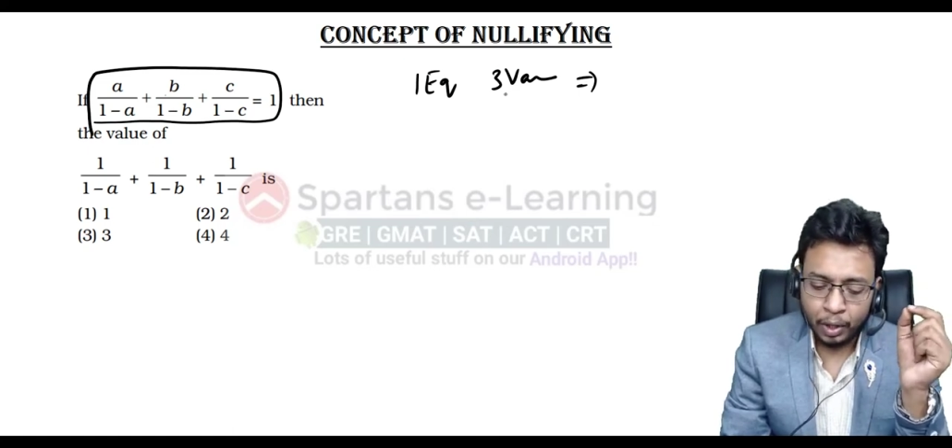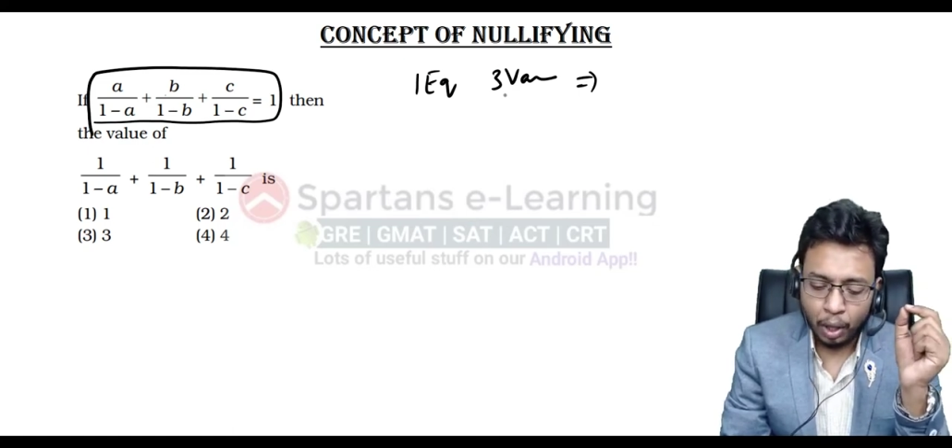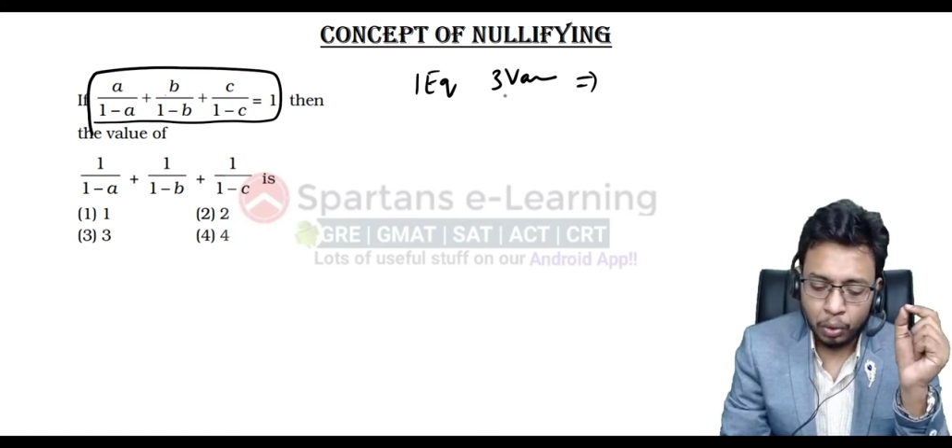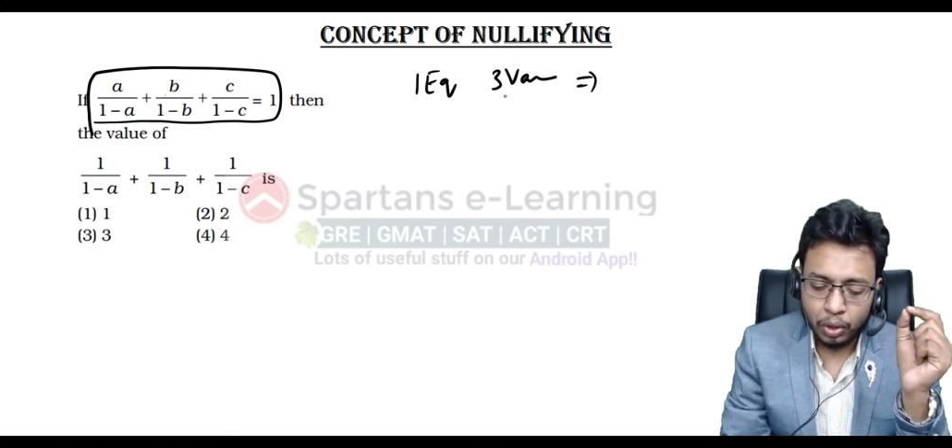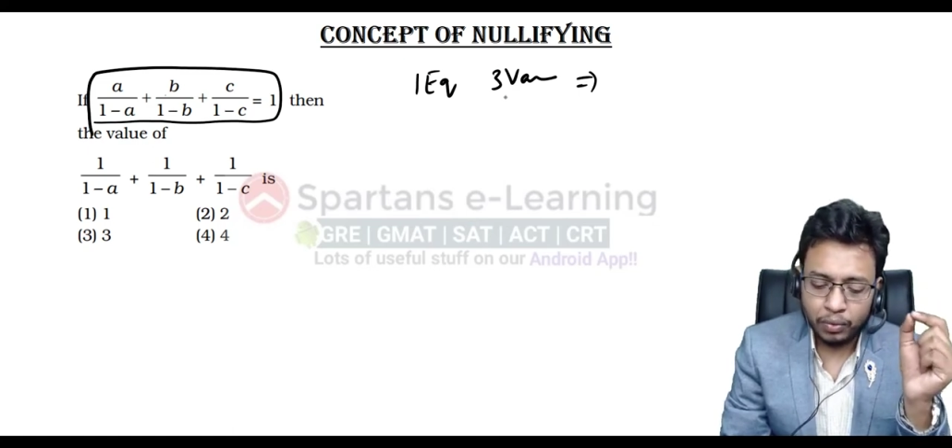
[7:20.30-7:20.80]

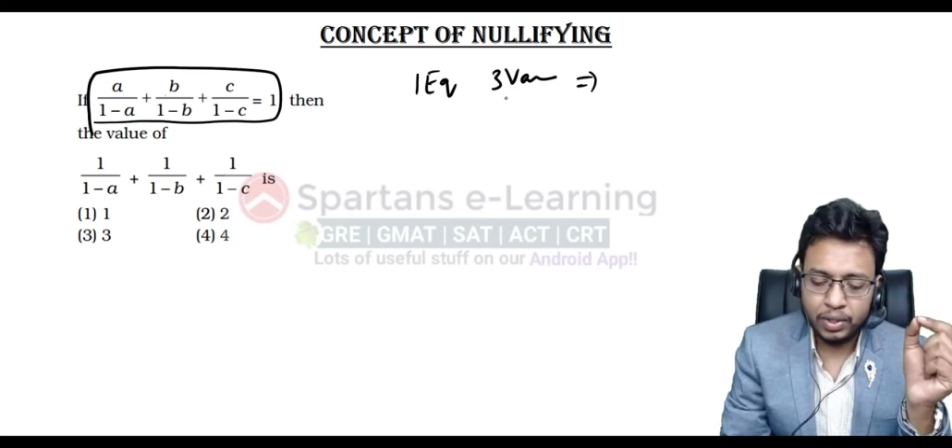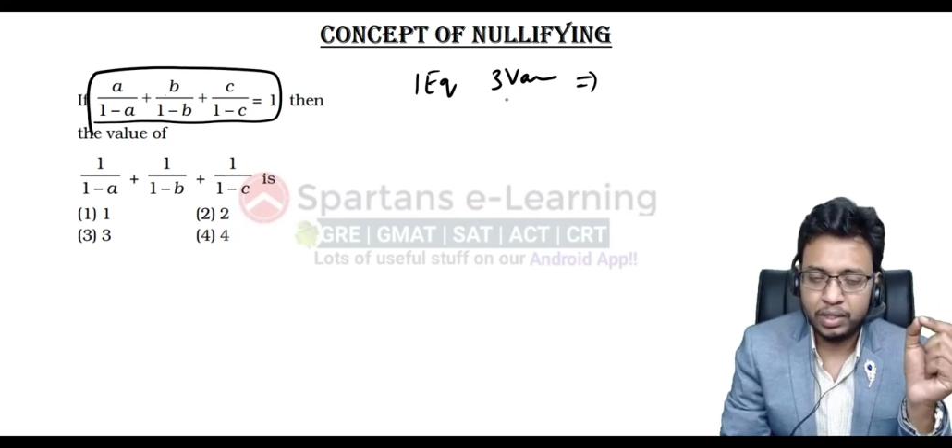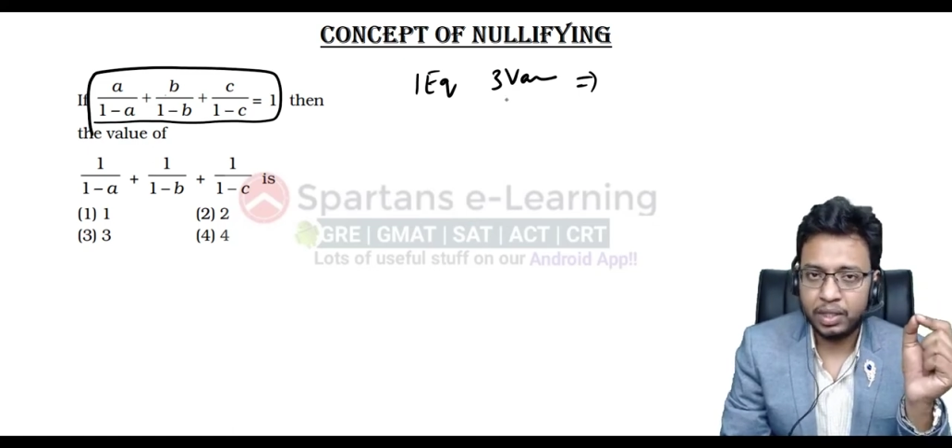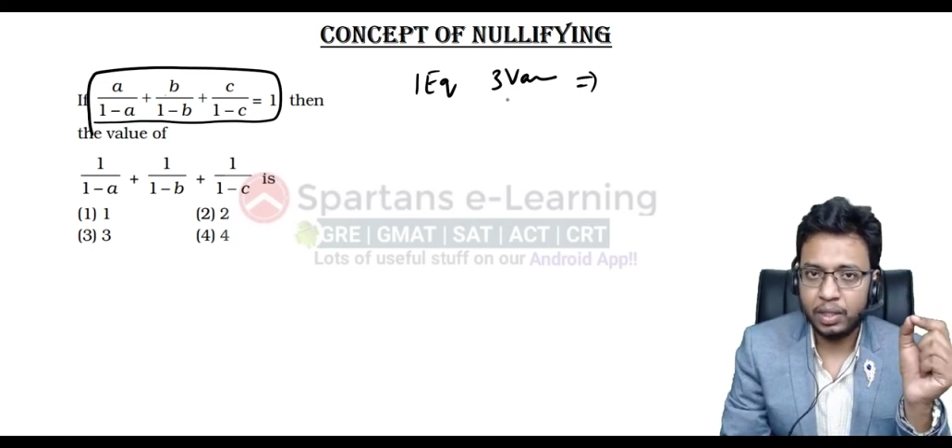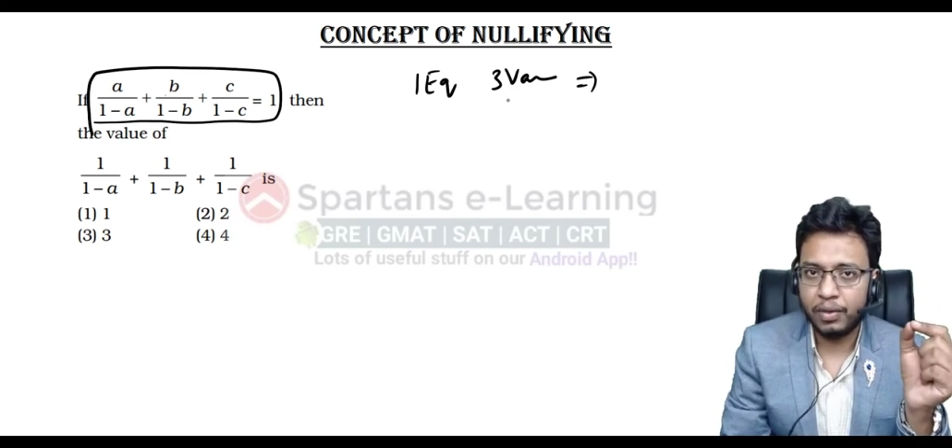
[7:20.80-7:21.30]
out of
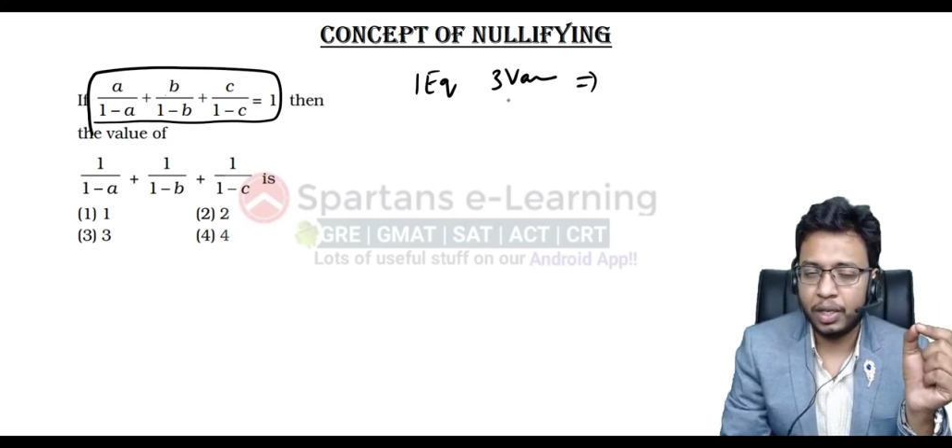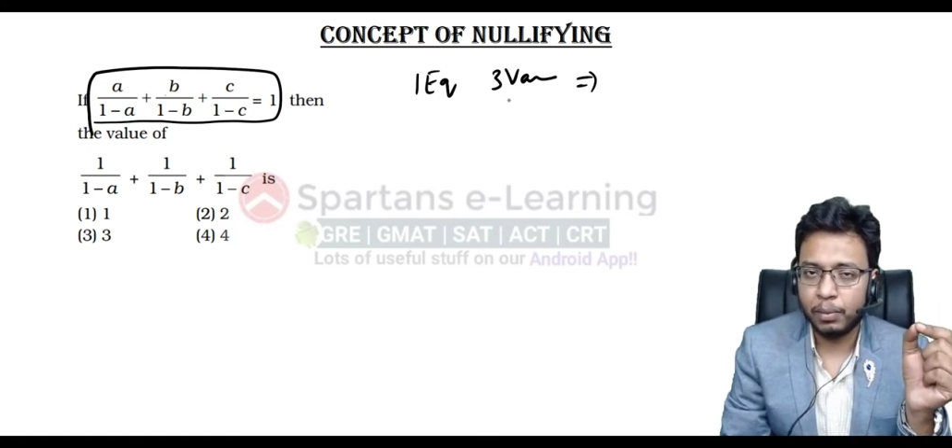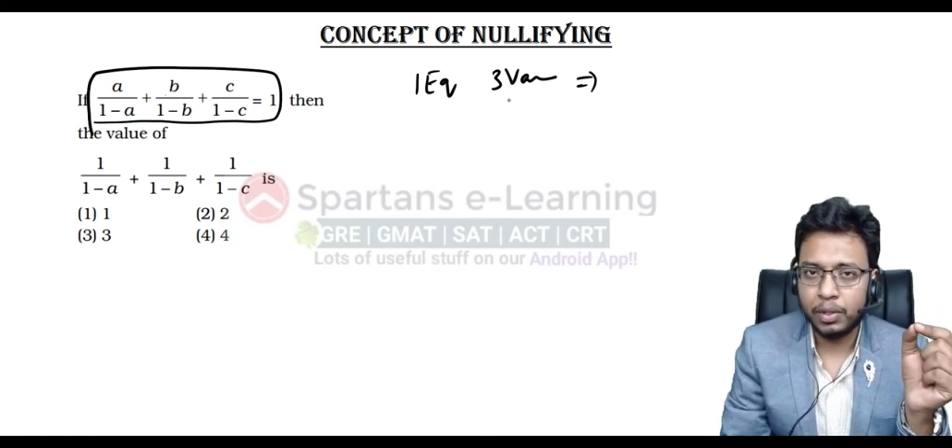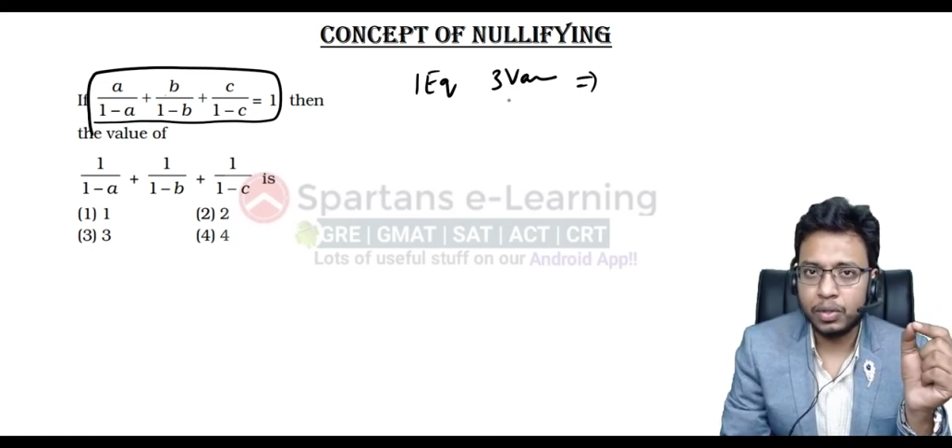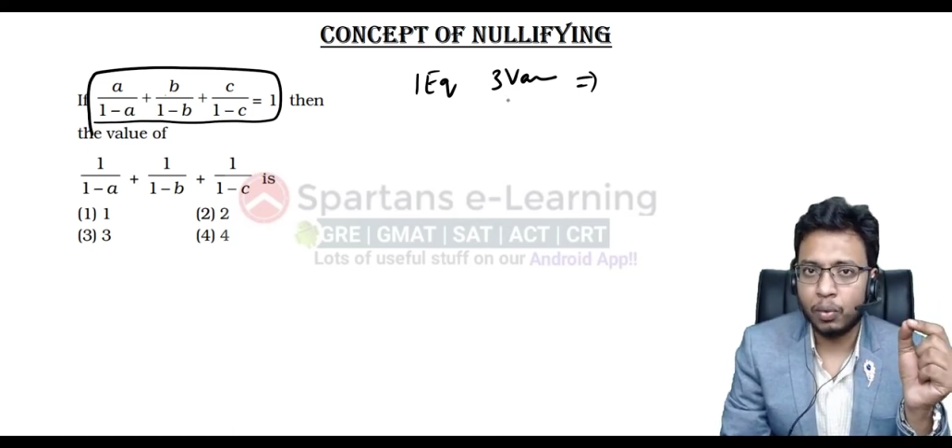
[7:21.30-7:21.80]
these three variables,